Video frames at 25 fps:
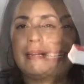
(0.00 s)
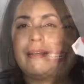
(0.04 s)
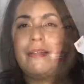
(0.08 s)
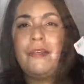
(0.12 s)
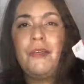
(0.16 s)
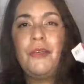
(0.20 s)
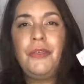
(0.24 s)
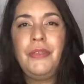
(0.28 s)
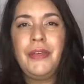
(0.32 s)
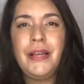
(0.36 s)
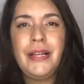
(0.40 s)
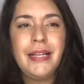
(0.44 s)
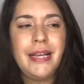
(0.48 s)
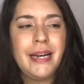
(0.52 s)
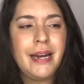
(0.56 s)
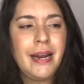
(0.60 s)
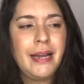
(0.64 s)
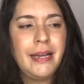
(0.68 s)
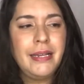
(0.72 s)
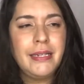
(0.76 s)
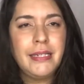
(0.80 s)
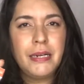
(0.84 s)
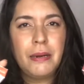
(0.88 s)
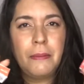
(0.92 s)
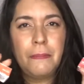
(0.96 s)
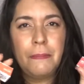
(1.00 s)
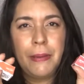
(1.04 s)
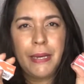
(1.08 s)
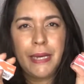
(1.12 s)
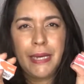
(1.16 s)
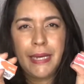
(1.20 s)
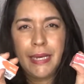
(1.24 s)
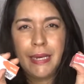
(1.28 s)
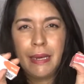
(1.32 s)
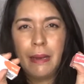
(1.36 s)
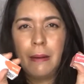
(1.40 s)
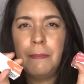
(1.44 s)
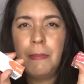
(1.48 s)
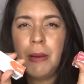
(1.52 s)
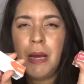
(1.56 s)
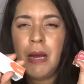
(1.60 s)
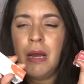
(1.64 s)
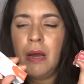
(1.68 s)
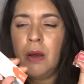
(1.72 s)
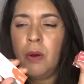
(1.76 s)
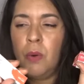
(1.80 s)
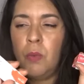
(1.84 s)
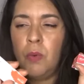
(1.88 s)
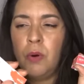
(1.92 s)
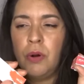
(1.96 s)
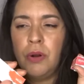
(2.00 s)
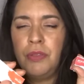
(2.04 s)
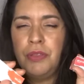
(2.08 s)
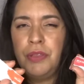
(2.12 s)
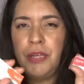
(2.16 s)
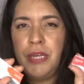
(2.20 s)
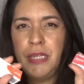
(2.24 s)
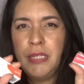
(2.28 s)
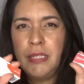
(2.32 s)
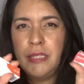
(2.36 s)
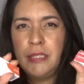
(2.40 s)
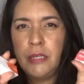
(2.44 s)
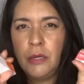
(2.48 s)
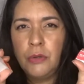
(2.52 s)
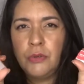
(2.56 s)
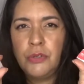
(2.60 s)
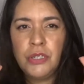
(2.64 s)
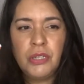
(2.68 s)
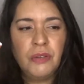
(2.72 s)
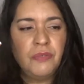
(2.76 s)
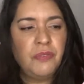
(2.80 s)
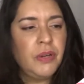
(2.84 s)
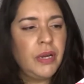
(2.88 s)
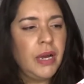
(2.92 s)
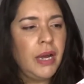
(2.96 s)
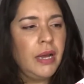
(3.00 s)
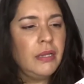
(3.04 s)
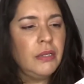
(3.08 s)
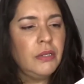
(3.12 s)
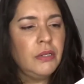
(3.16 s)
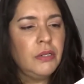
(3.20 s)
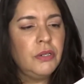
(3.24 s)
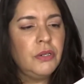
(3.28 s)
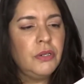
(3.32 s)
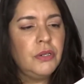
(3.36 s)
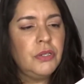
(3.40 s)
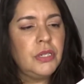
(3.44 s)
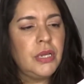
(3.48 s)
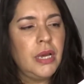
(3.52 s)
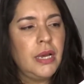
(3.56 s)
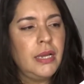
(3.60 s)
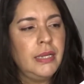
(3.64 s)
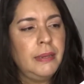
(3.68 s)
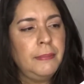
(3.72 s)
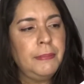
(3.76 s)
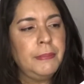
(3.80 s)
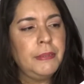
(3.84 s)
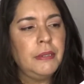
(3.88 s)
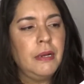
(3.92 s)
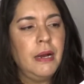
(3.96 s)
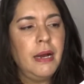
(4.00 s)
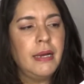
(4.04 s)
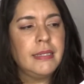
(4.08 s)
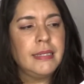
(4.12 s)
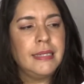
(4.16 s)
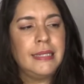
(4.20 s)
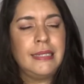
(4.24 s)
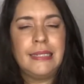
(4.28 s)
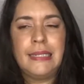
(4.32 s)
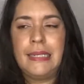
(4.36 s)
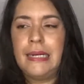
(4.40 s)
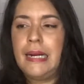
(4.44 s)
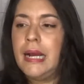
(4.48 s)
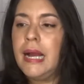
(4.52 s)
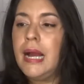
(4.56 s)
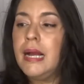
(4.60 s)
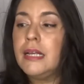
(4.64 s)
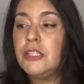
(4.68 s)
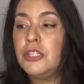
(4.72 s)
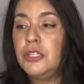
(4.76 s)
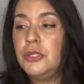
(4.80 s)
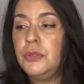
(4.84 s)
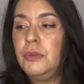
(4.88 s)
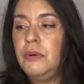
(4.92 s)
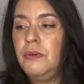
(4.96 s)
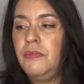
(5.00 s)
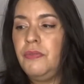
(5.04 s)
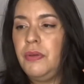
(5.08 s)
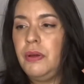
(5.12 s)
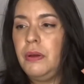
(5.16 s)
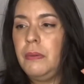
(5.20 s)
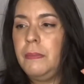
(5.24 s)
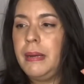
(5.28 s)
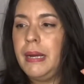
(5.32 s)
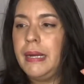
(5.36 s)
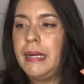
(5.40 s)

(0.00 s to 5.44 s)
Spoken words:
Another thing that I ended up picking up were the Dose of Colors lip glosses, and I got 2 of them.